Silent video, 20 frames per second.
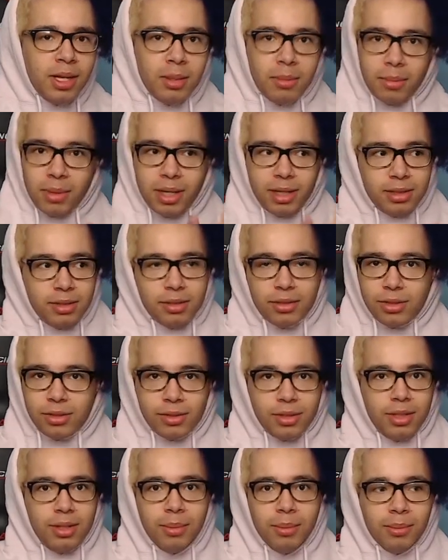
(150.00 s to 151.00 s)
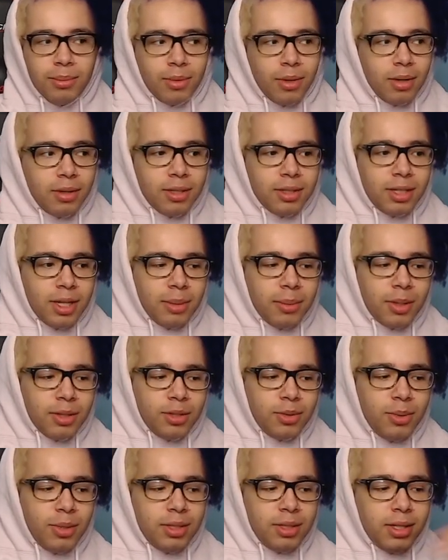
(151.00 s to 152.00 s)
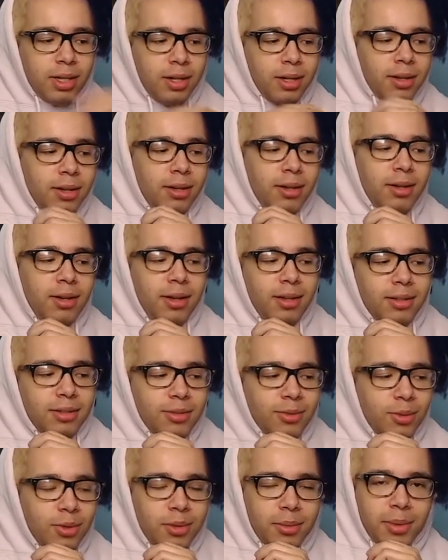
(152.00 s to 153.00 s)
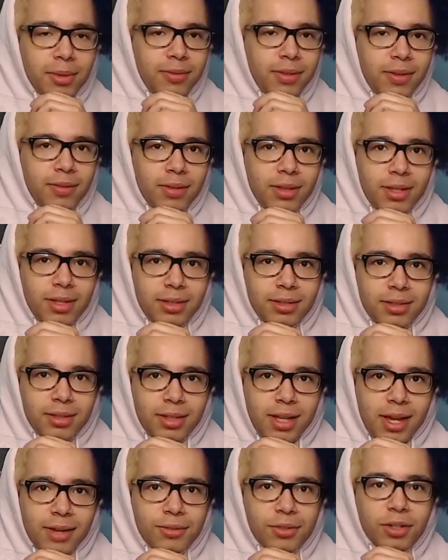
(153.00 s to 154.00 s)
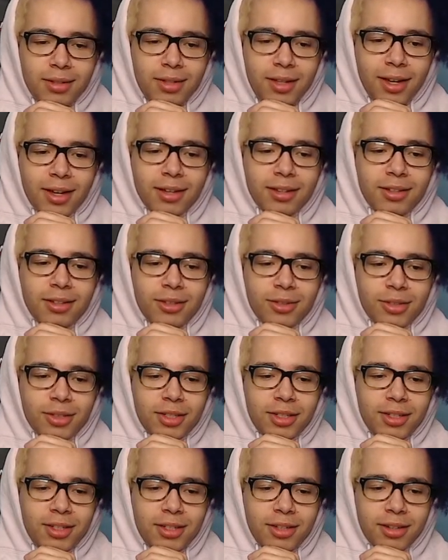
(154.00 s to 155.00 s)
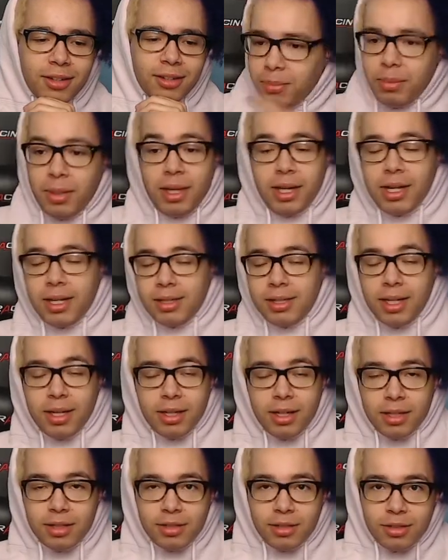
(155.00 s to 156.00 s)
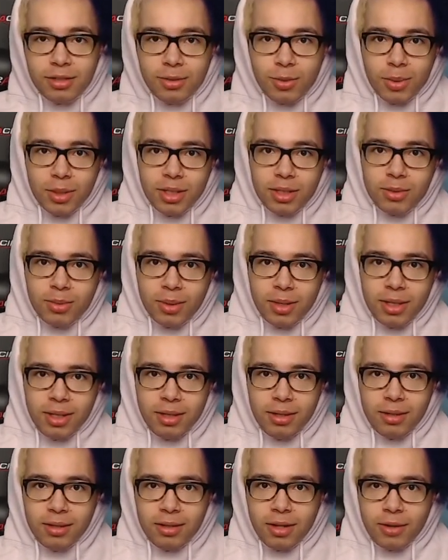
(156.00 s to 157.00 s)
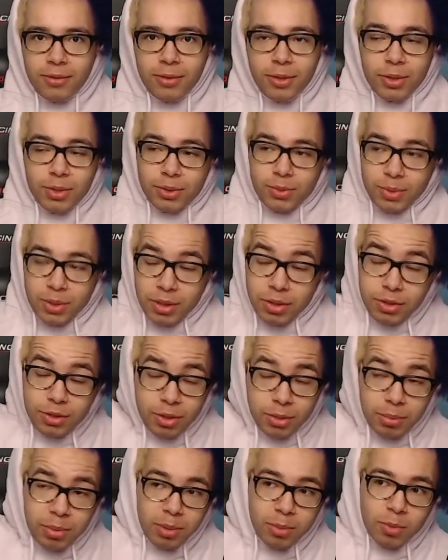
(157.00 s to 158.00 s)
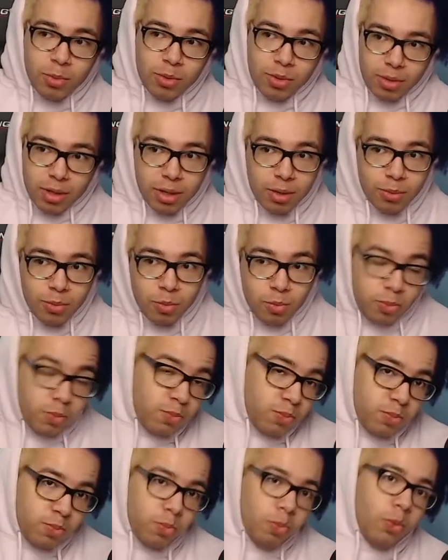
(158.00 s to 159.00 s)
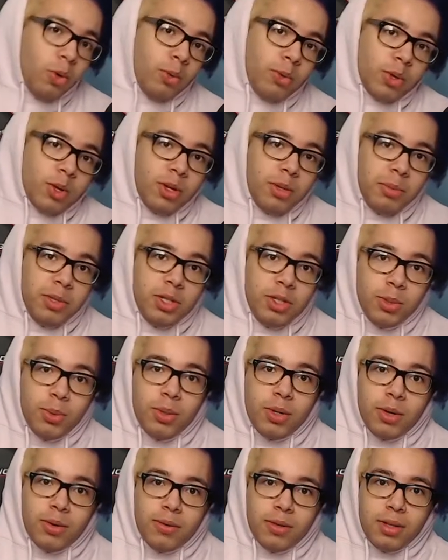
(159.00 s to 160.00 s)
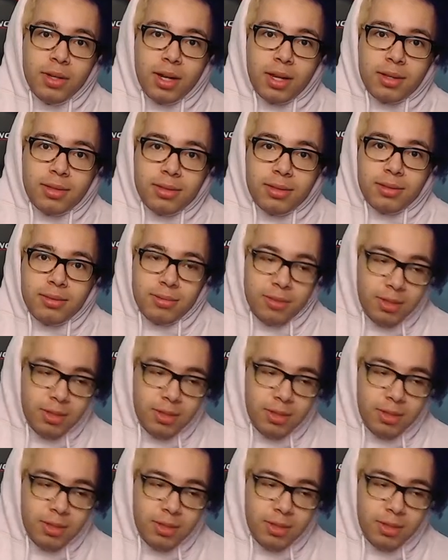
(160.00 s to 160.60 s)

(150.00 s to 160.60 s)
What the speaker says: but I still stream all the time on Twitch, and it's one of my favorite things ever. Yeah, it was a good year. But I guess now that it's 2020, our focus really should be more on what we're going to be doing over the next,